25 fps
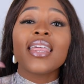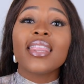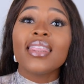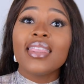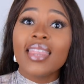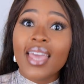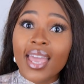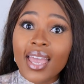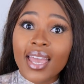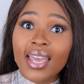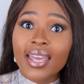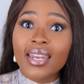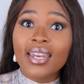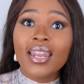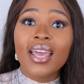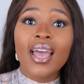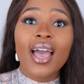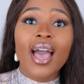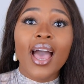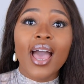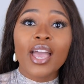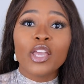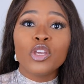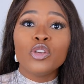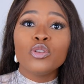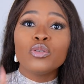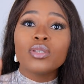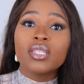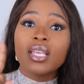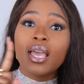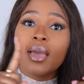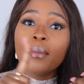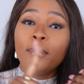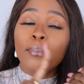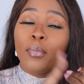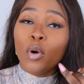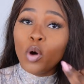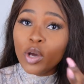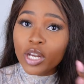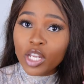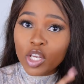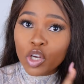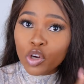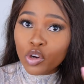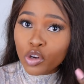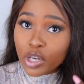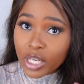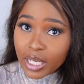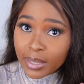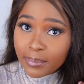Then I use a body
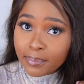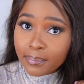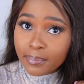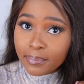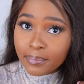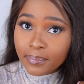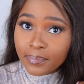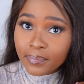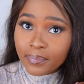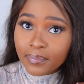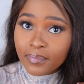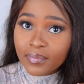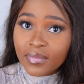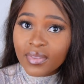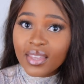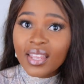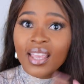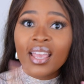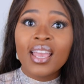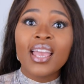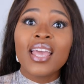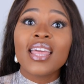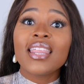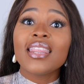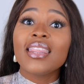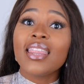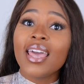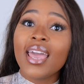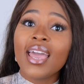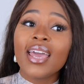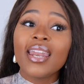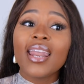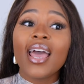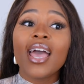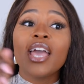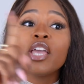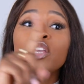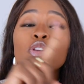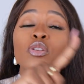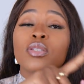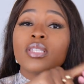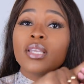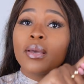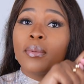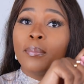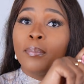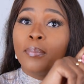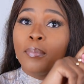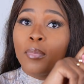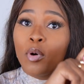cream. Then I use
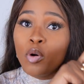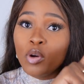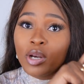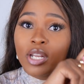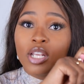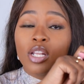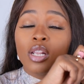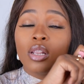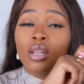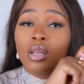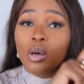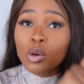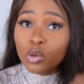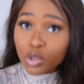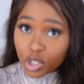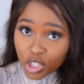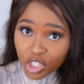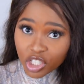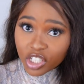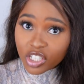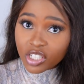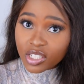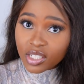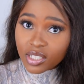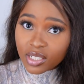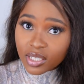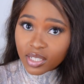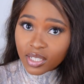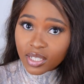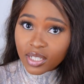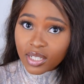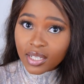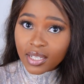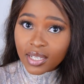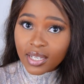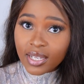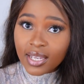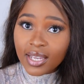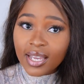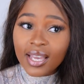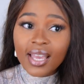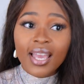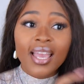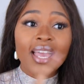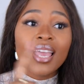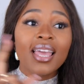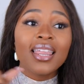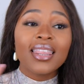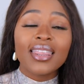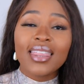a body lotion.
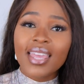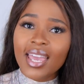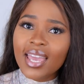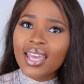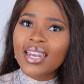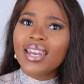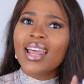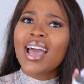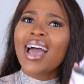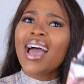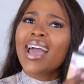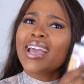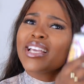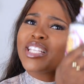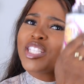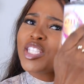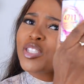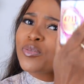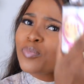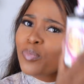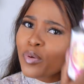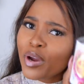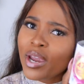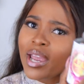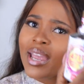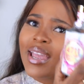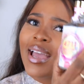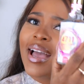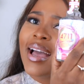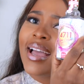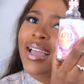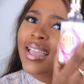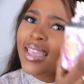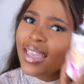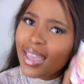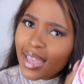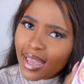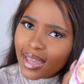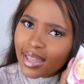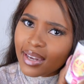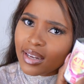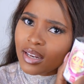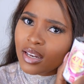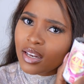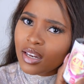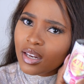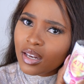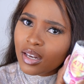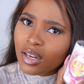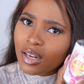Then I spray
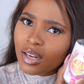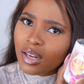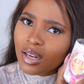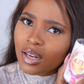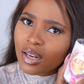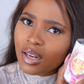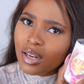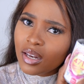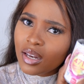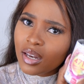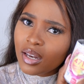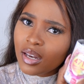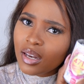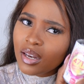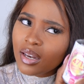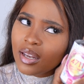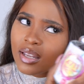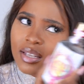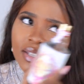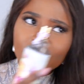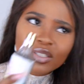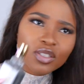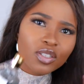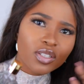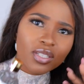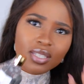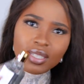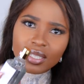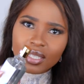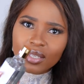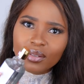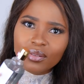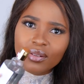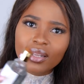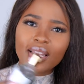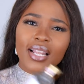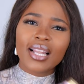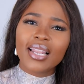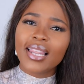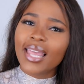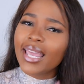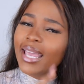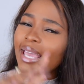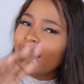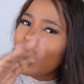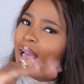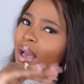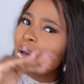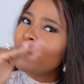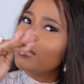again. Do you see,
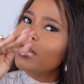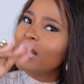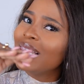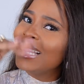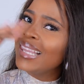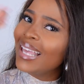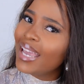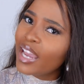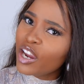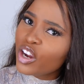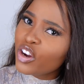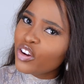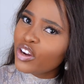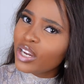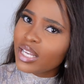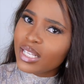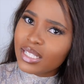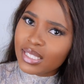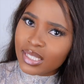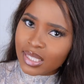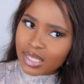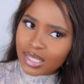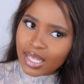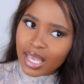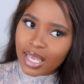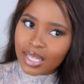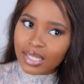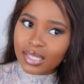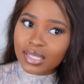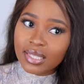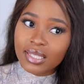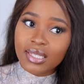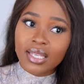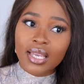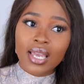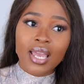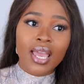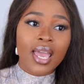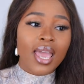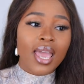like, I'm layering scents.